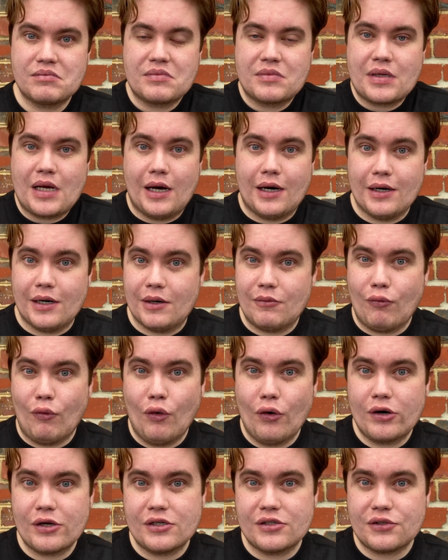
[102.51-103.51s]
walk
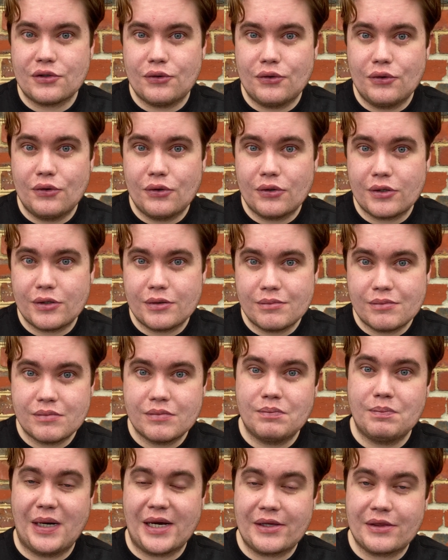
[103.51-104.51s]
and talk,
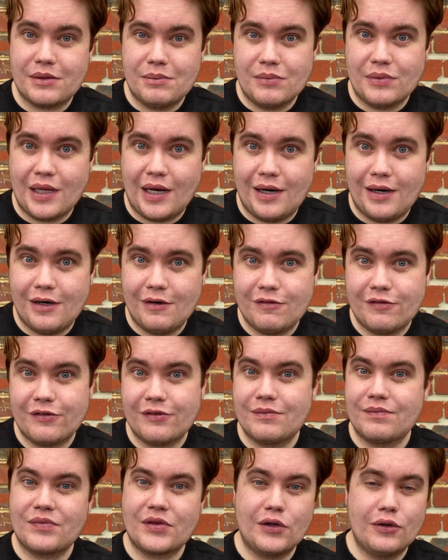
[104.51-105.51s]
make them laugh,
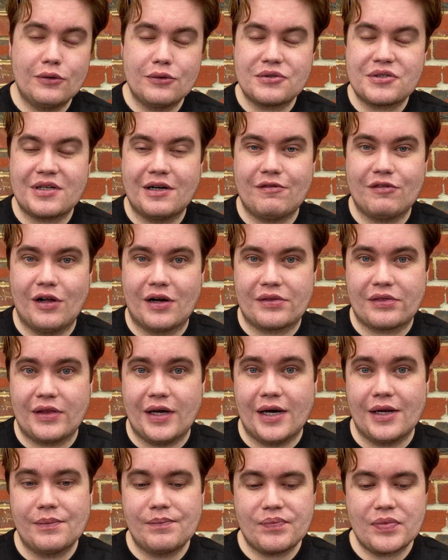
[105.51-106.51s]
all stuff like that.